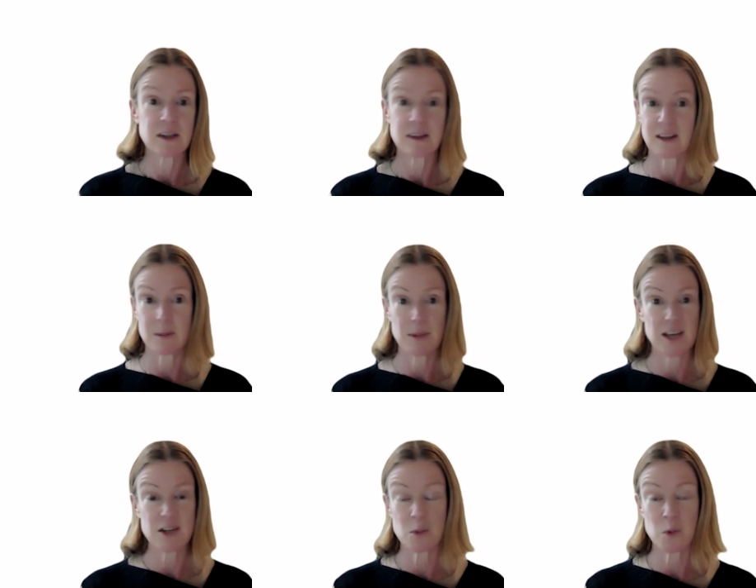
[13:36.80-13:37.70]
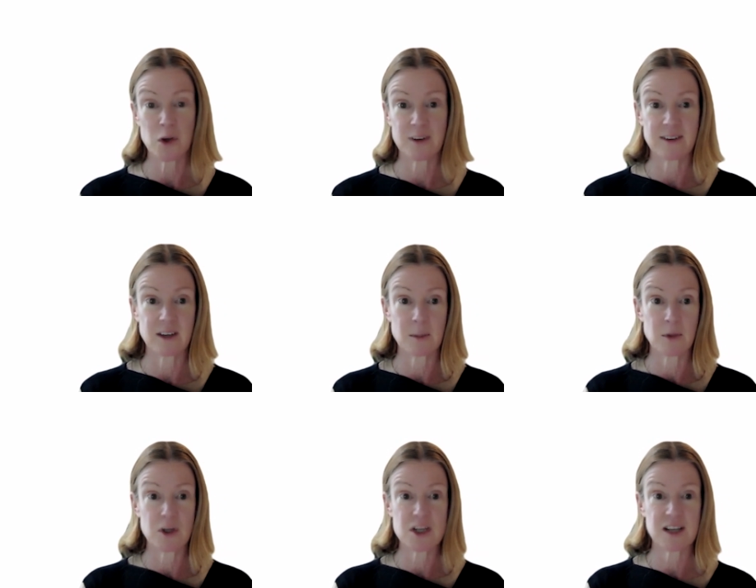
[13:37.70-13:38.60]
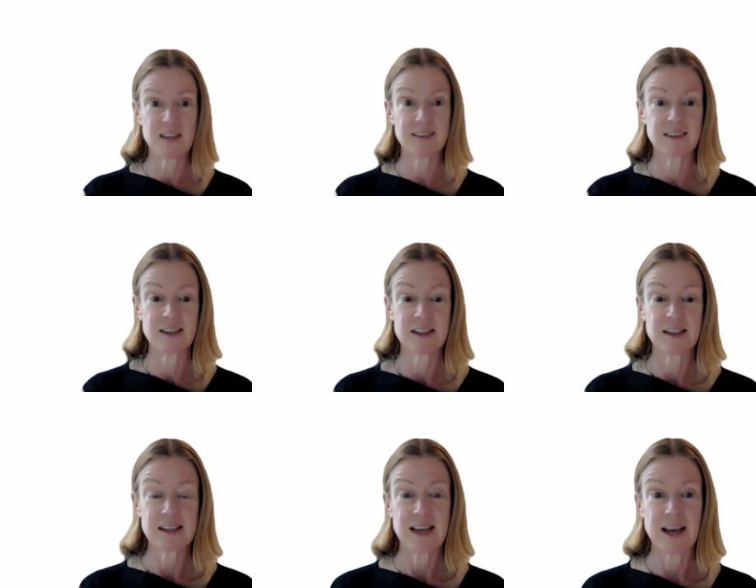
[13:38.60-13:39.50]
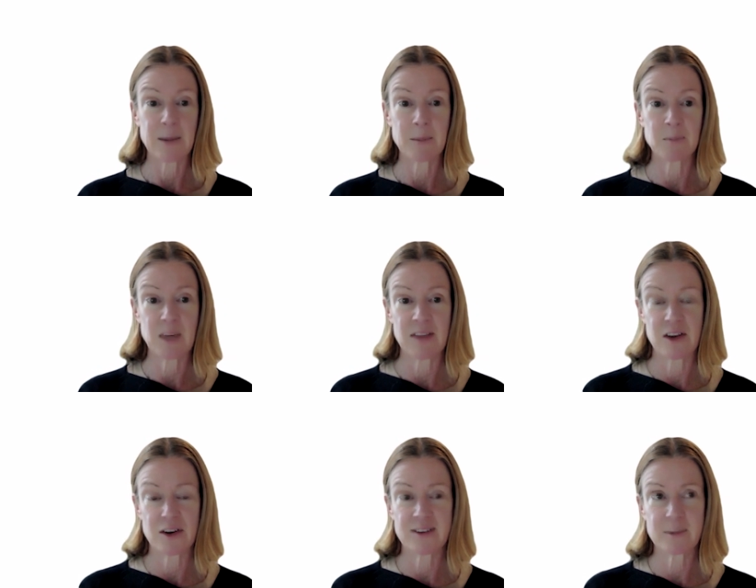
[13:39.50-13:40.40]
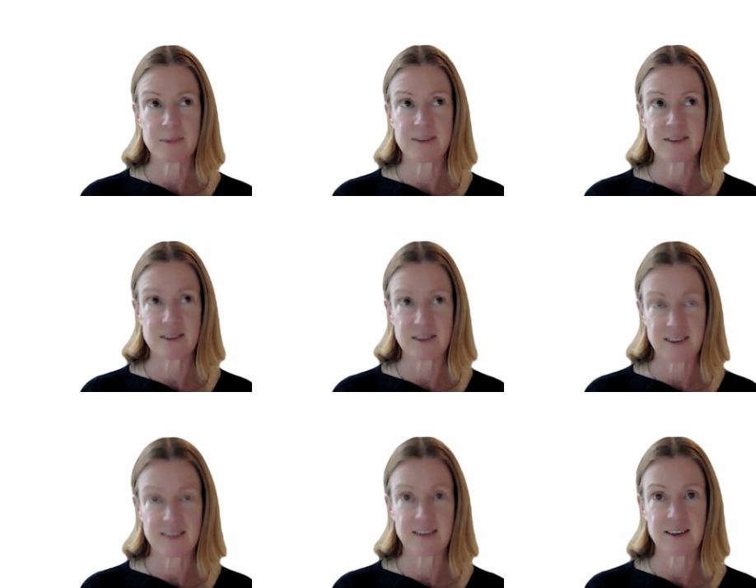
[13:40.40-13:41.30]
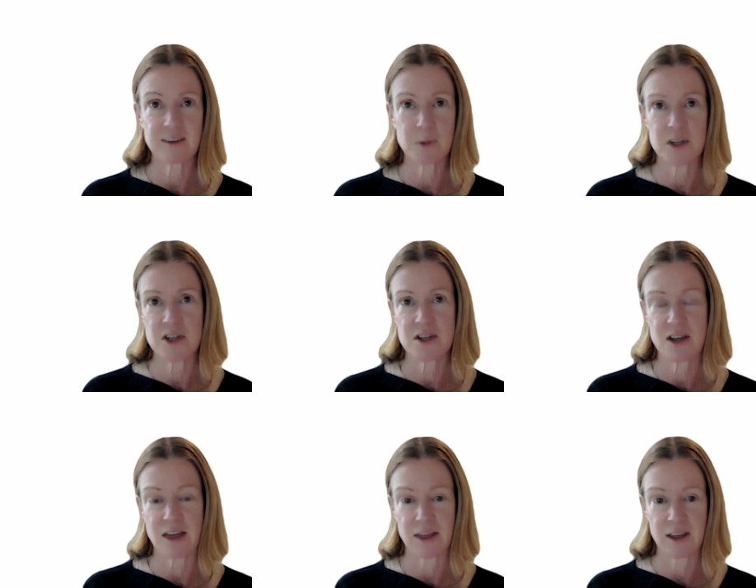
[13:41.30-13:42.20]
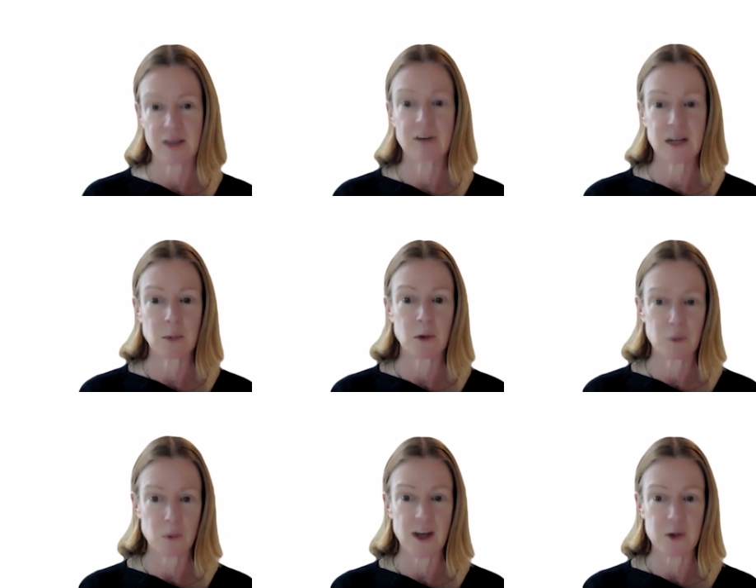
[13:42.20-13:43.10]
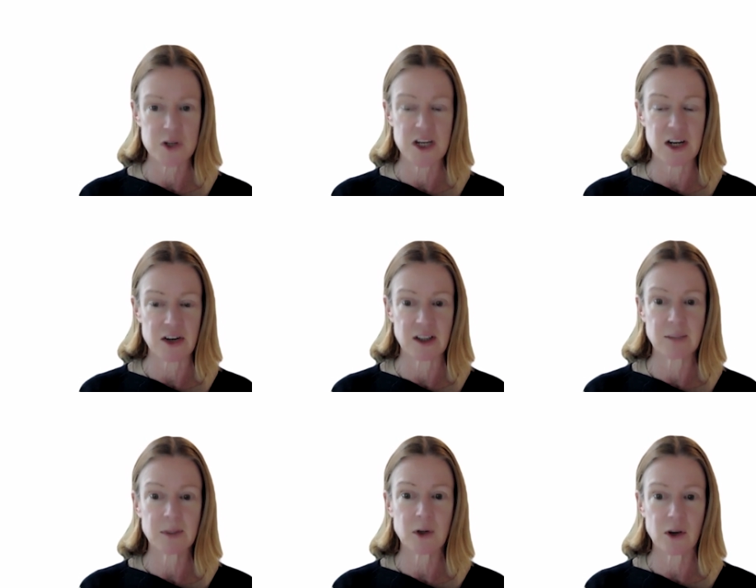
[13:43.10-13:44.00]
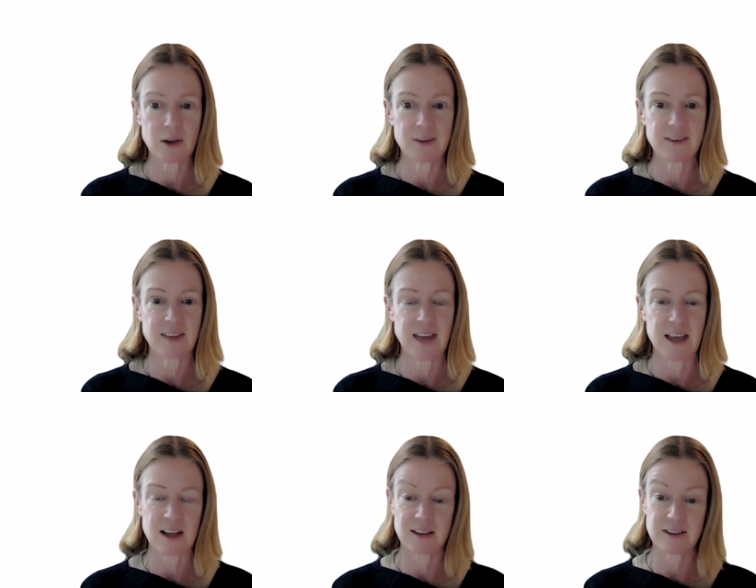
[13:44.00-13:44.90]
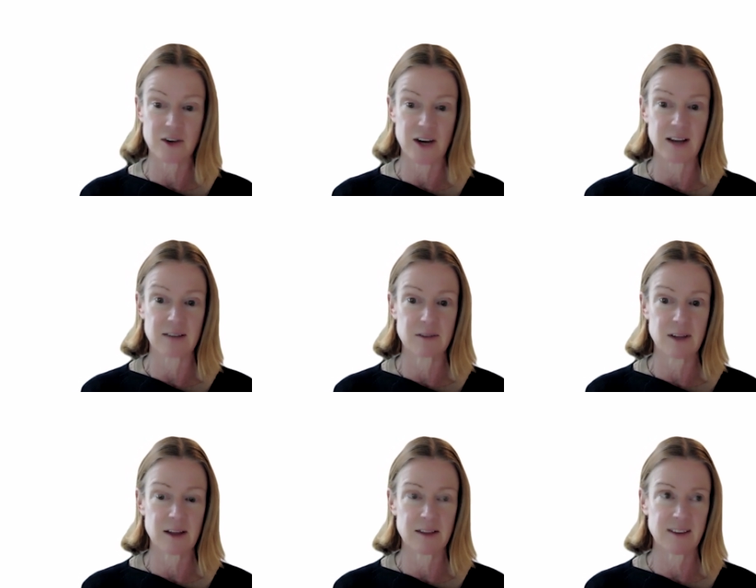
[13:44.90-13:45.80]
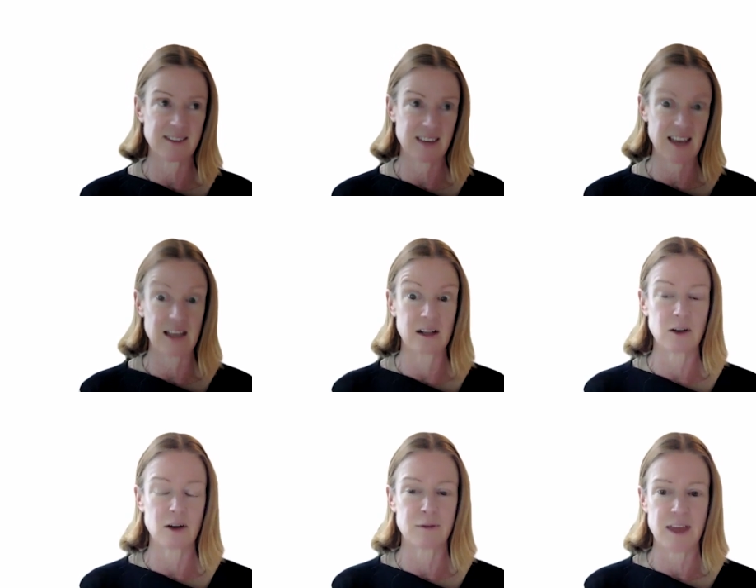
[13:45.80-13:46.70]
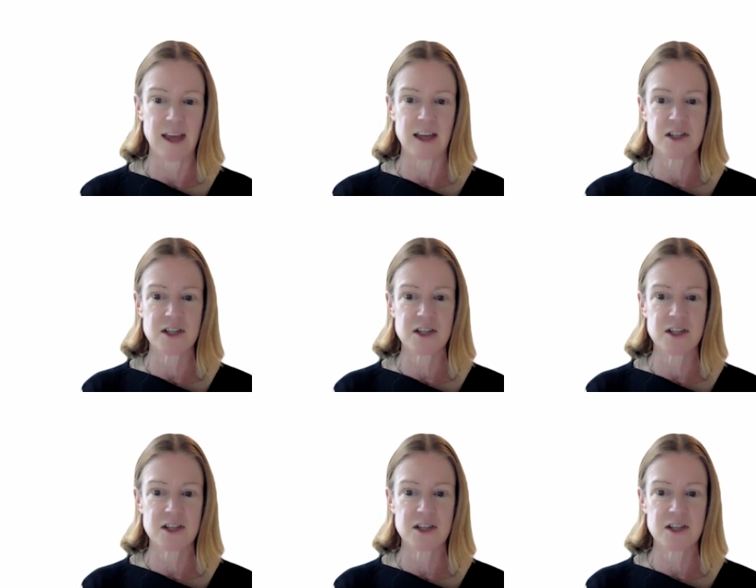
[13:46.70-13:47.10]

the impact on workers and communities. And there are some statistics which I think are really worthwhile sharing, because they illustrate the scale of that